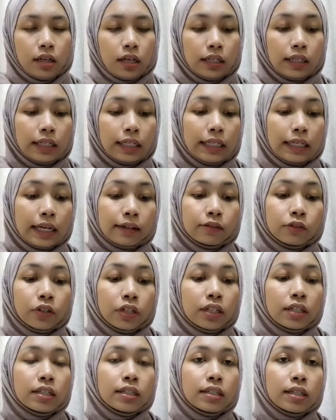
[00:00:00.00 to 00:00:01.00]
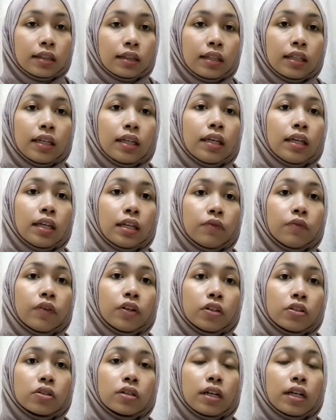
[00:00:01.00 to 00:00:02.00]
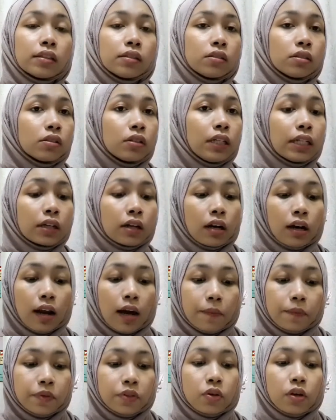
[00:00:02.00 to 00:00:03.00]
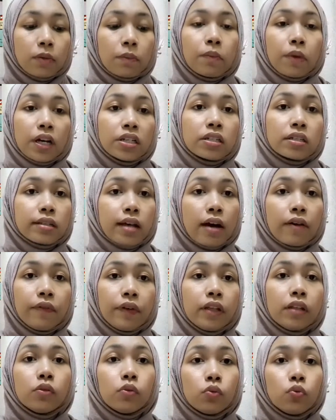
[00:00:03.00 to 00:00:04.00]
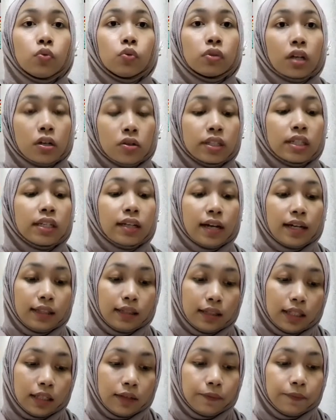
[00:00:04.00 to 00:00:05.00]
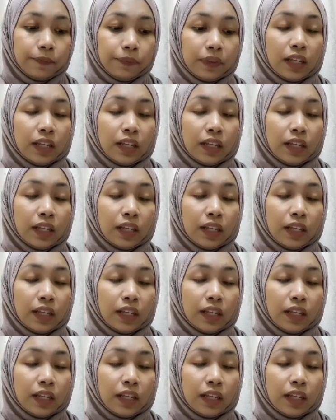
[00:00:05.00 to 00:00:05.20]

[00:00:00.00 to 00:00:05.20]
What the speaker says: The electricity in Venezuela totally collapsed on March 7, 2019.